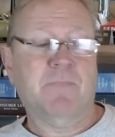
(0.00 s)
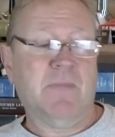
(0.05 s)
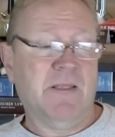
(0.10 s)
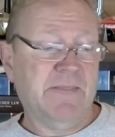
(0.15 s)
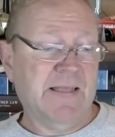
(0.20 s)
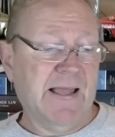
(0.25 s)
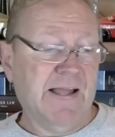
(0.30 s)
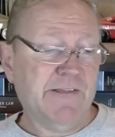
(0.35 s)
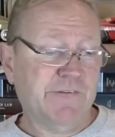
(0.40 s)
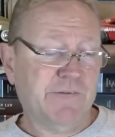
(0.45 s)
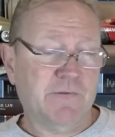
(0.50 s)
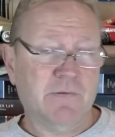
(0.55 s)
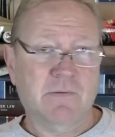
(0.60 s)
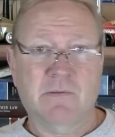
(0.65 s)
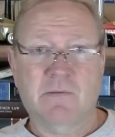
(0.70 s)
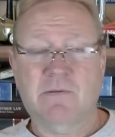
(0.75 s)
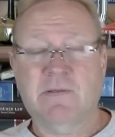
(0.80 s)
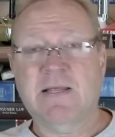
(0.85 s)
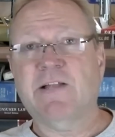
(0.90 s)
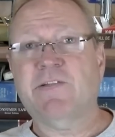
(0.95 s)
And that's
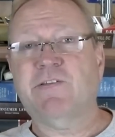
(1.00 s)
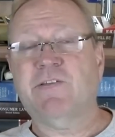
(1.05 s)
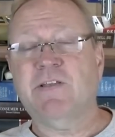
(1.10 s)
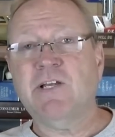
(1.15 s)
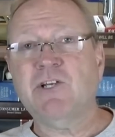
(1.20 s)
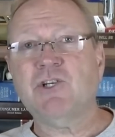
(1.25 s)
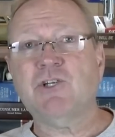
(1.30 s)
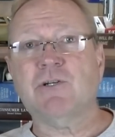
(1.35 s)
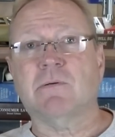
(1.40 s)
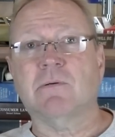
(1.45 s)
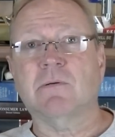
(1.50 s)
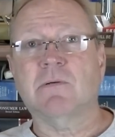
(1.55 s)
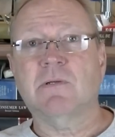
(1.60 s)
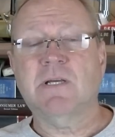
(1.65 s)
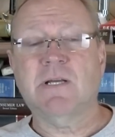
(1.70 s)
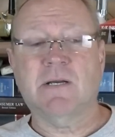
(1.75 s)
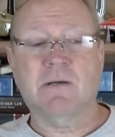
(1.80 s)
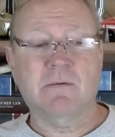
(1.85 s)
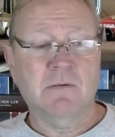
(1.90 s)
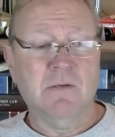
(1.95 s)
that's the issue,
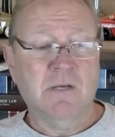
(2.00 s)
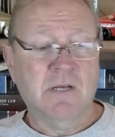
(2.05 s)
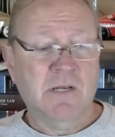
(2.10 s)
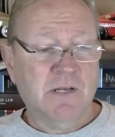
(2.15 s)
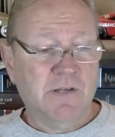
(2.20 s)
you know.